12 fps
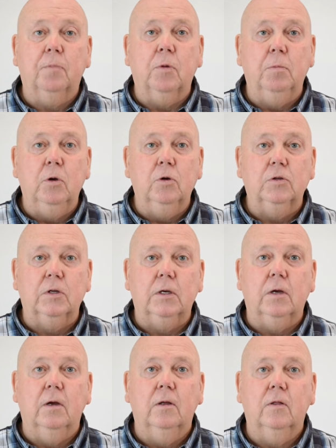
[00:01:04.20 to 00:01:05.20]
up the
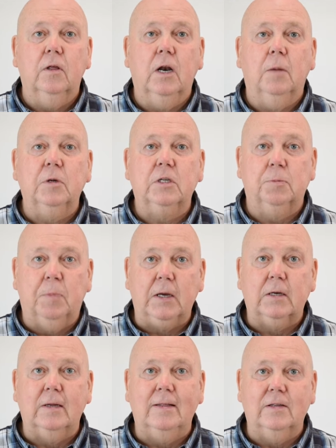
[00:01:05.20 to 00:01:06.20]
music, then I'm
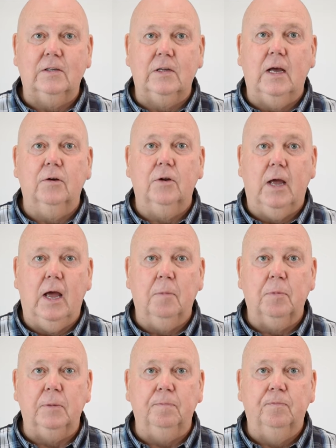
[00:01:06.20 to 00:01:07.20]
expecting the sound to
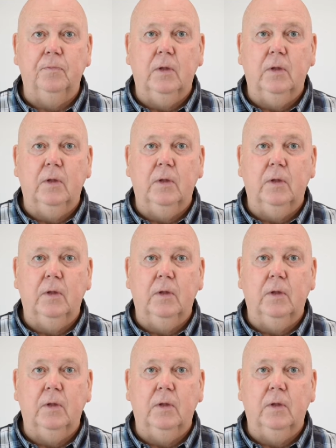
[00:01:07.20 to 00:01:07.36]
happen.